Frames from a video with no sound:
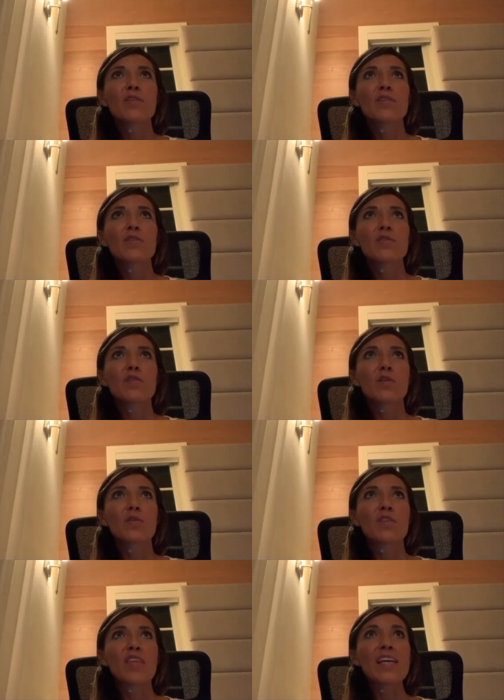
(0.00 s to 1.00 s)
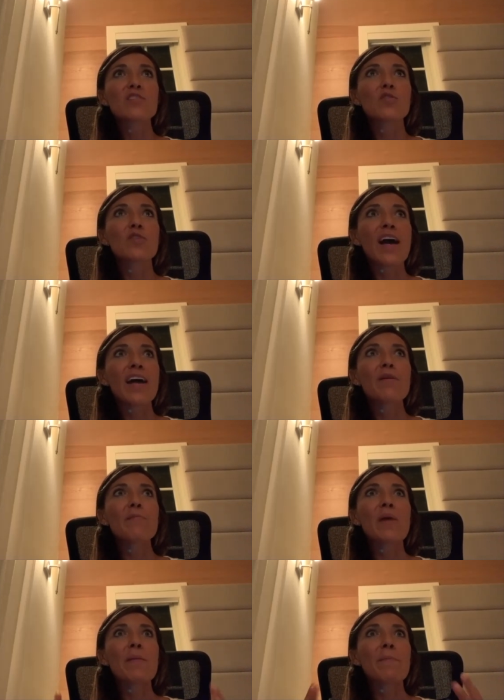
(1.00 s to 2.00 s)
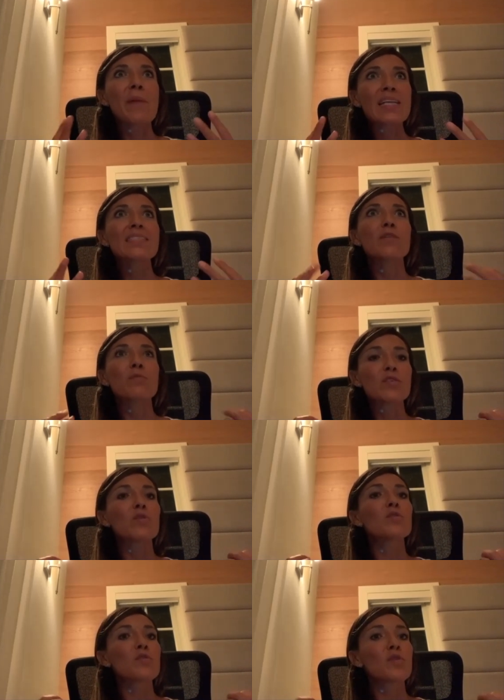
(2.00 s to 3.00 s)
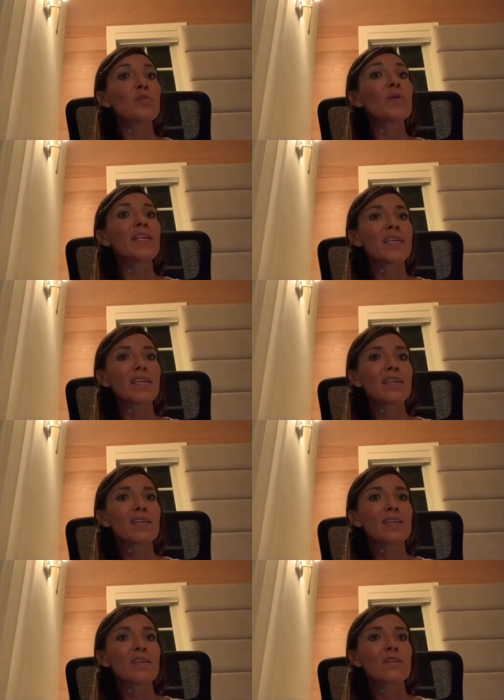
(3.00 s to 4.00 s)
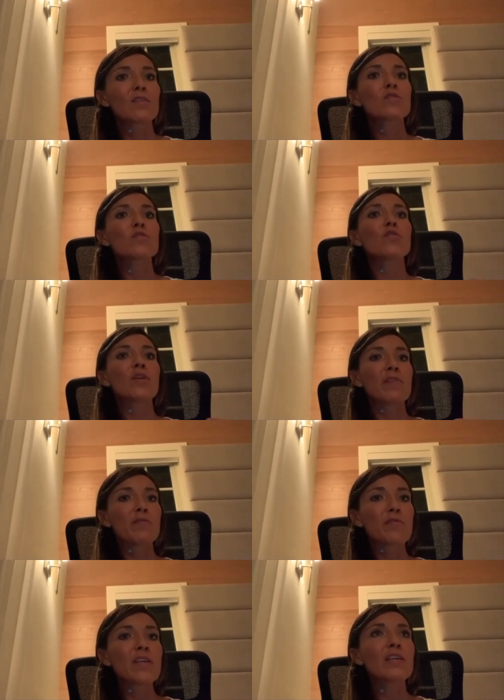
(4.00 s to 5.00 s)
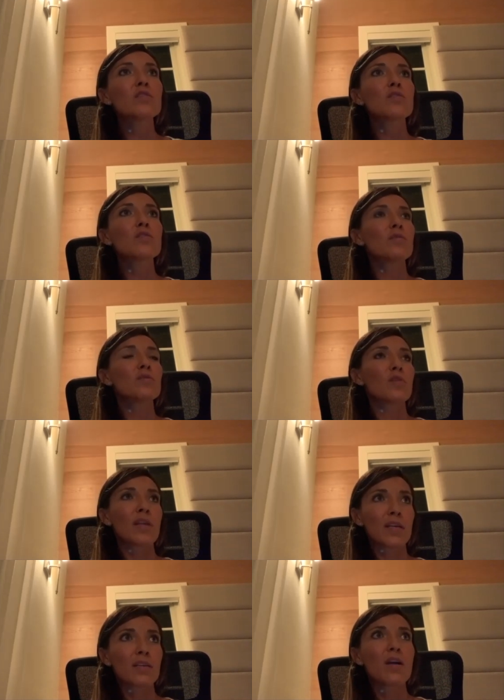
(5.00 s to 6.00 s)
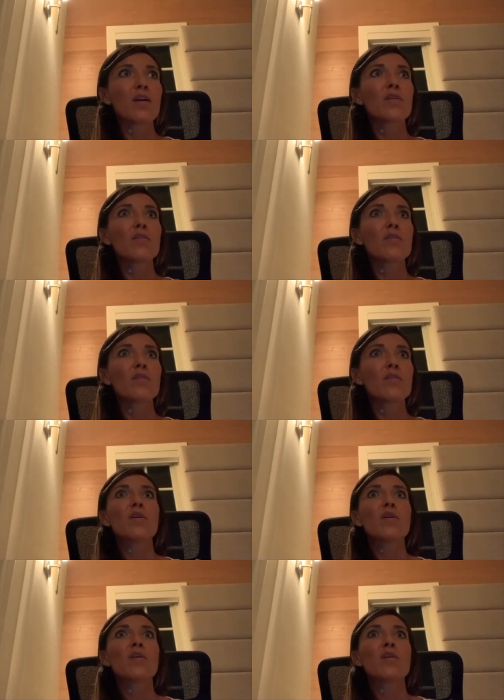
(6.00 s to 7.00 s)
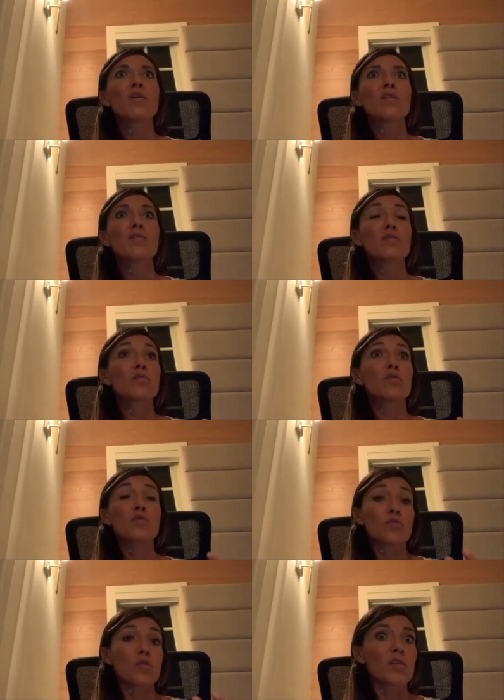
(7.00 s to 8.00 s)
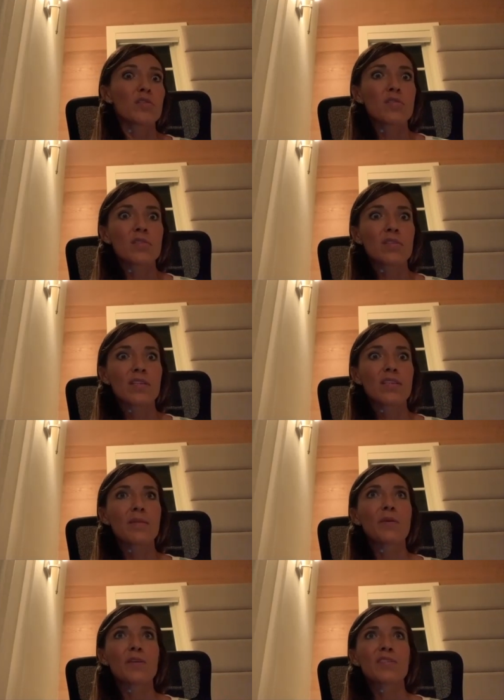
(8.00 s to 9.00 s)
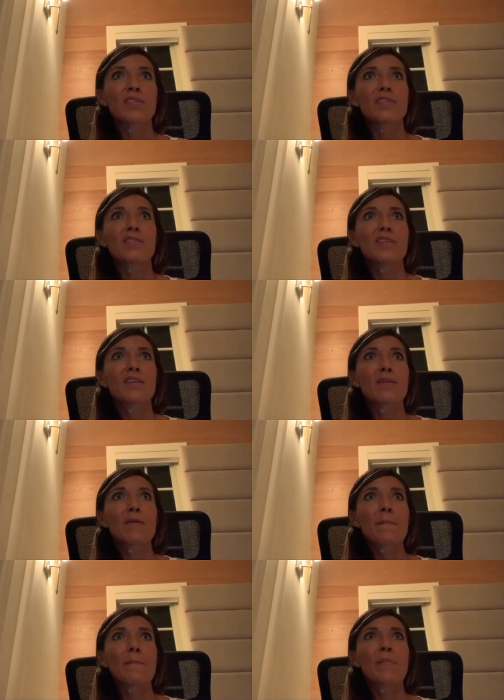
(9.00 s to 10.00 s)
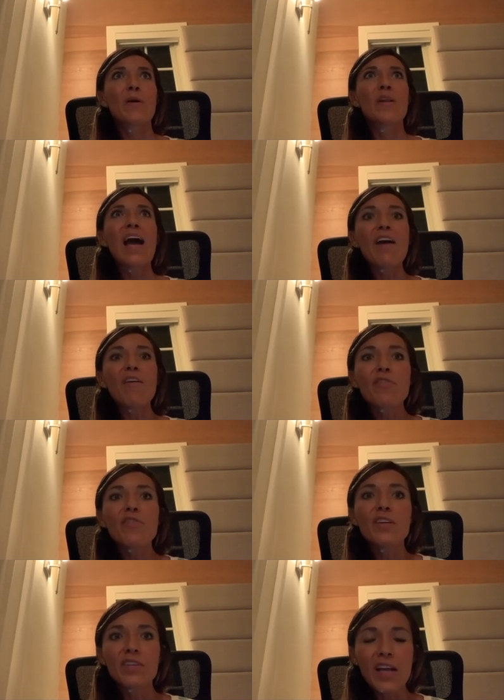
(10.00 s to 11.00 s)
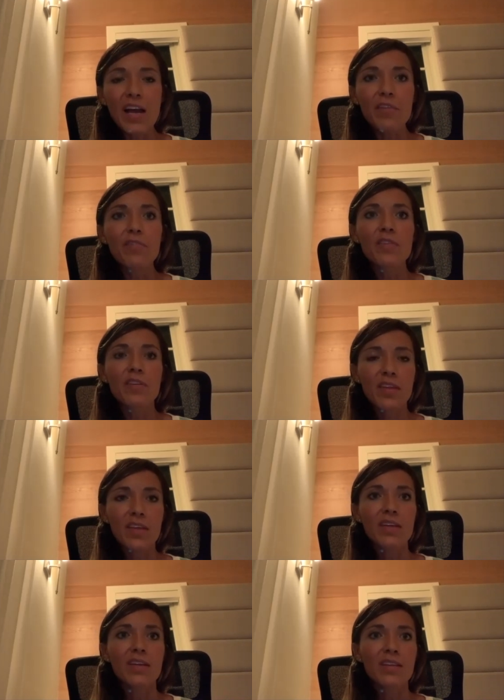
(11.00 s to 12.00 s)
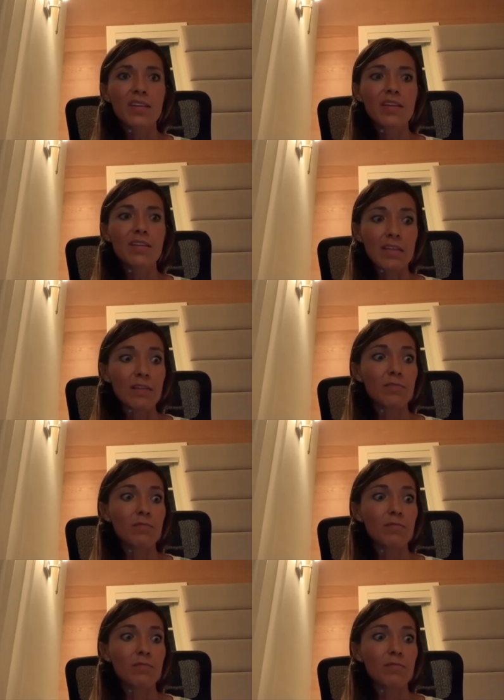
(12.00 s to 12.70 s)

So thanks to that, my mindset was also ready to even feel, to to let go, to to trust in the process. But after after the the